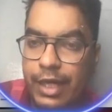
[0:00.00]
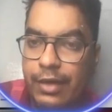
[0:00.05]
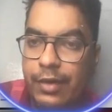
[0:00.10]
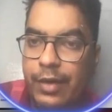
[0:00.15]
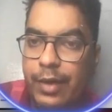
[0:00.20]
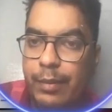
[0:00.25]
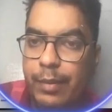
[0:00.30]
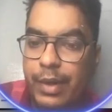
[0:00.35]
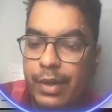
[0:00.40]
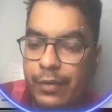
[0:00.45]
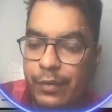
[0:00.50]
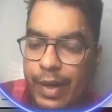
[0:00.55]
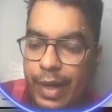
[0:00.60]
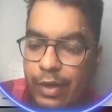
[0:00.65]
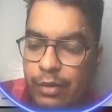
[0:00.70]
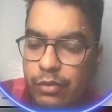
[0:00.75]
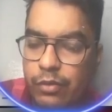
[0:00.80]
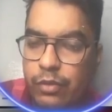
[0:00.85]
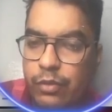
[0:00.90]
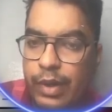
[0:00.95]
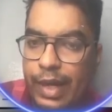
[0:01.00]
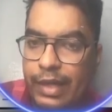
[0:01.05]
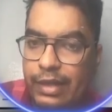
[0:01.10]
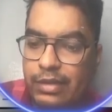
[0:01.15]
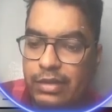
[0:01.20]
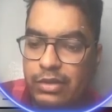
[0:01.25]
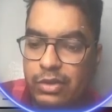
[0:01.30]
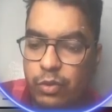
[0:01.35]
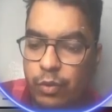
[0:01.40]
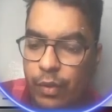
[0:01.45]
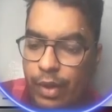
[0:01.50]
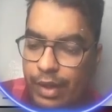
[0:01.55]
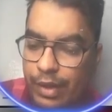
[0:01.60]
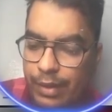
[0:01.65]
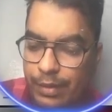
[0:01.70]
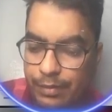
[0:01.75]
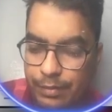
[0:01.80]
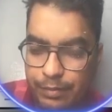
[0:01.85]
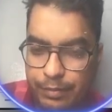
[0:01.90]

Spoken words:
grid and try to write this query.